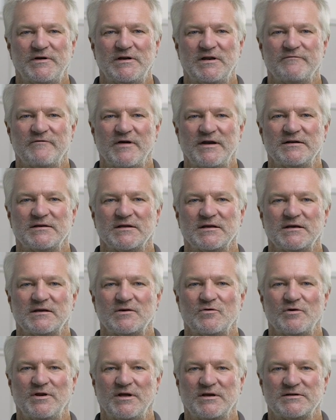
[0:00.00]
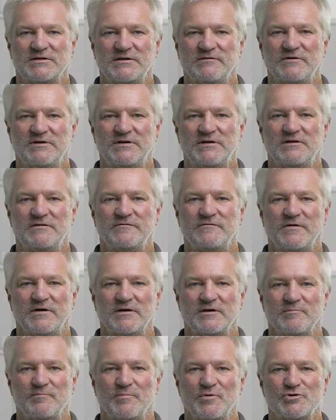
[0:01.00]
connectivity-capable products
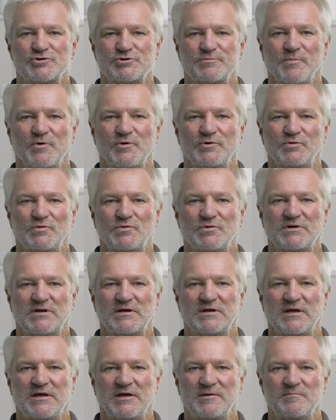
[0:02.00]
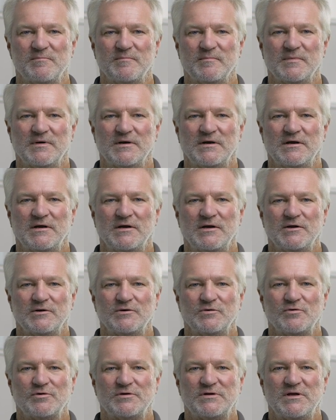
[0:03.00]
will be available in the future,
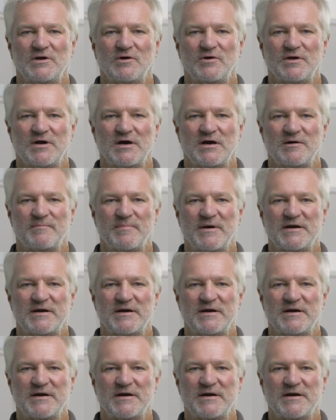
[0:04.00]
which will make